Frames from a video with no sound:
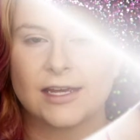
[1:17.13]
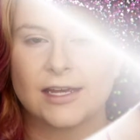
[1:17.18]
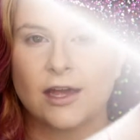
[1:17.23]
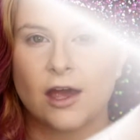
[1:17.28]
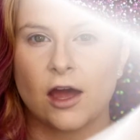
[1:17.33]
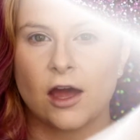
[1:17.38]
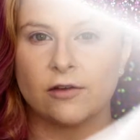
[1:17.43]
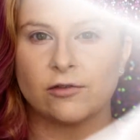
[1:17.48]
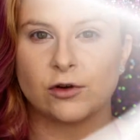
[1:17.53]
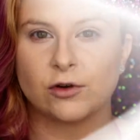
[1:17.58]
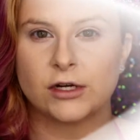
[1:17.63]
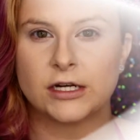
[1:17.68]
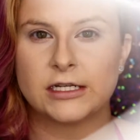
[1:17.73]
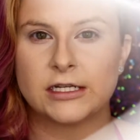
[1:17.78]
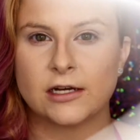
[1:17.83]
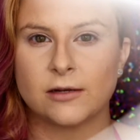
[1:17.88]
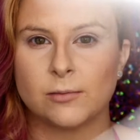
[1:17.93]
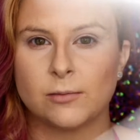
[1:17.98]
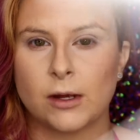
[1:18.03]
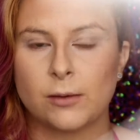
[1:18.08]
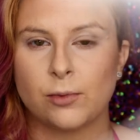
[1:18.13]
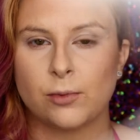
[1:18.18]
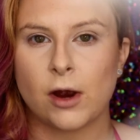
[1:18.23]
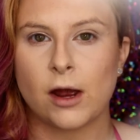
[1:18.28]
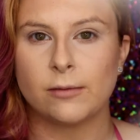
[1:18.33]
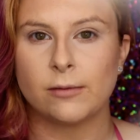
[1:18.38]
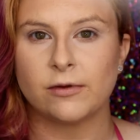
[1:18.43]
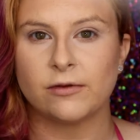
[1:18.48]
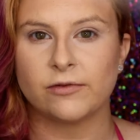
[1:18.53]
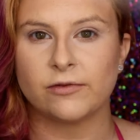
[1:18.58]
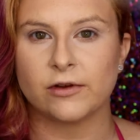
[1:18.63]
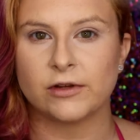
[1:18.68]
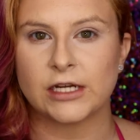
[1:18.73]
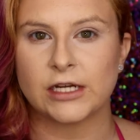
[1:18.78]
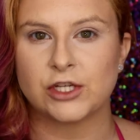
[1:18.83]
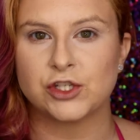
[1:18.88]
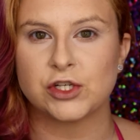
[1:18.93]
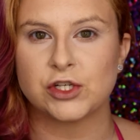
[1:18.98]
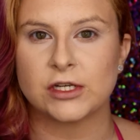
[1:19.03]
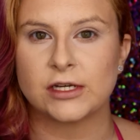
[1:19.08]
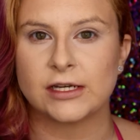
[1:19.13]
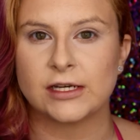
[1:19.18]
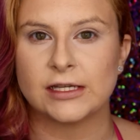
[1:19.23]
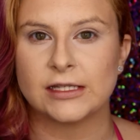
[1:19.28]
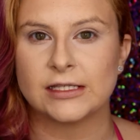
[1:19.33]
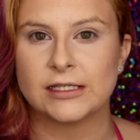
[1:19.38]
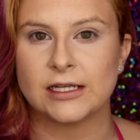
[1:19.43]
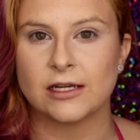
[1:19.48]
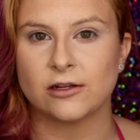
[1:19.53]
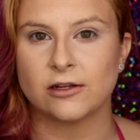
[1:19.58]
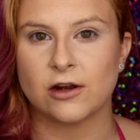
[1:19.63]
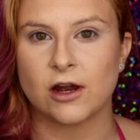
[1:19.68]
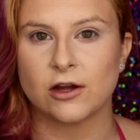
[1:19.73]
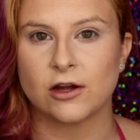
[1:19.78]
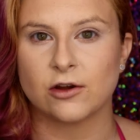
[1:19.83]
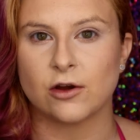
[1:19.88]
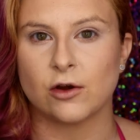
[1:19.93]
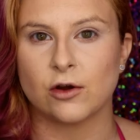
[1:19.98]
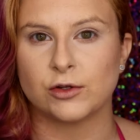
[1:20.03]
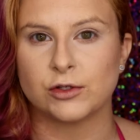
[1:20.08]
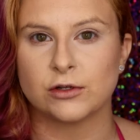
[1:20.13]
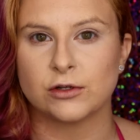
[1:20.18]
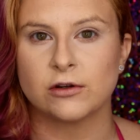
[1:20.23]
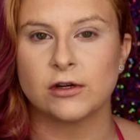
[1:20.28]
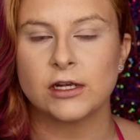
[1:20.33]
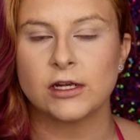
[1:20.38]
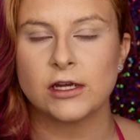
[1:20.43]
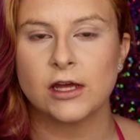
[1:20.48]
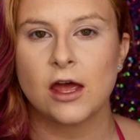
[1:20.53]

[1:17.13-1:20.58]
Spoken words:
see, I've already done my primer, foundation, concealer and contouring.